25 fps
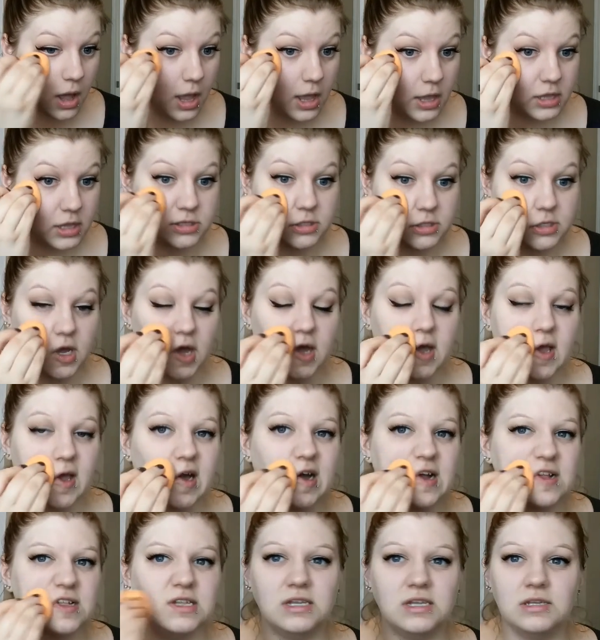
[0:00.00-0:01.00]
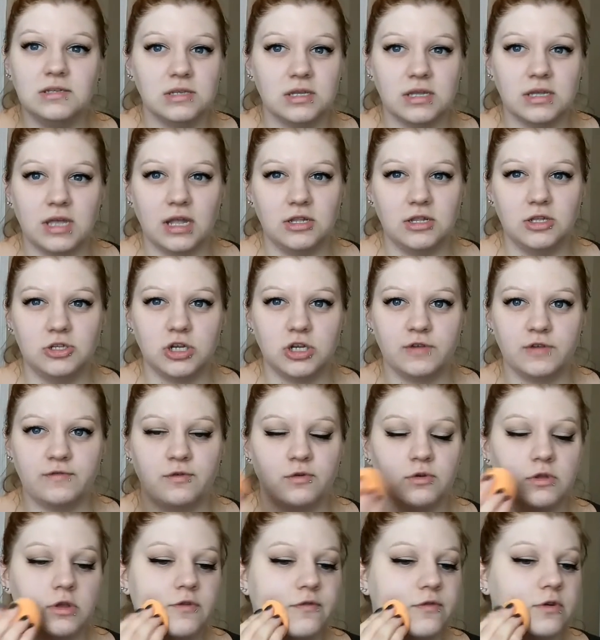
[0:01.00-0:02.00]
I hadn't eaten like any junk
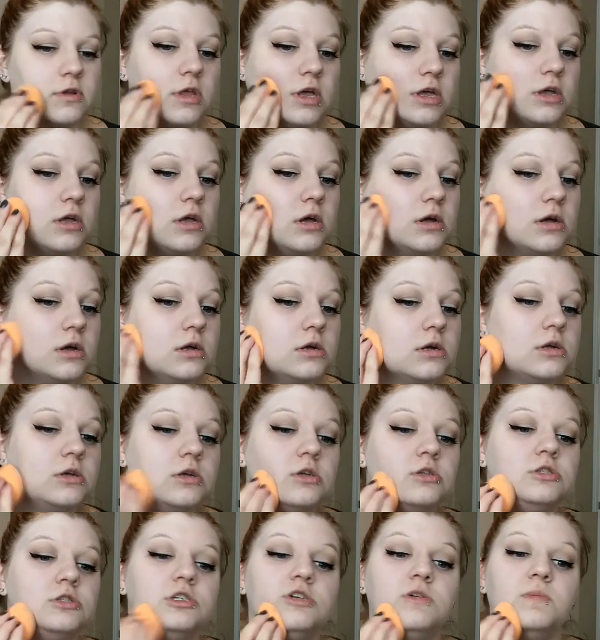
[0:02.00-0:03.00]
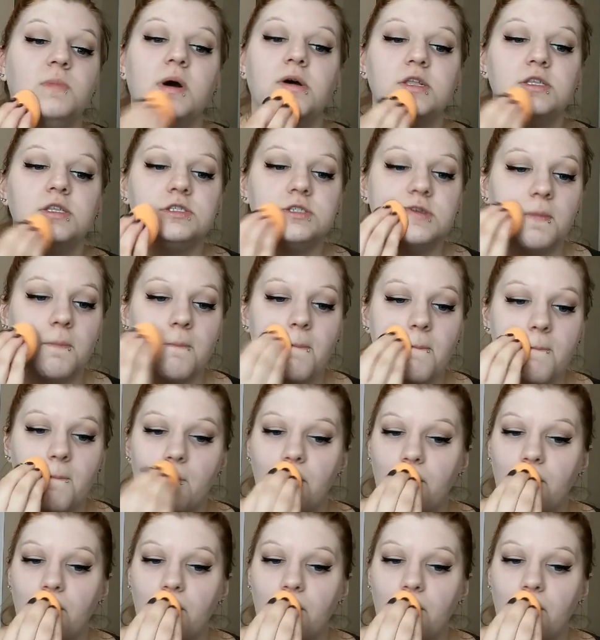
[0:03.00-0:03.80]
food really for like a good 2 months,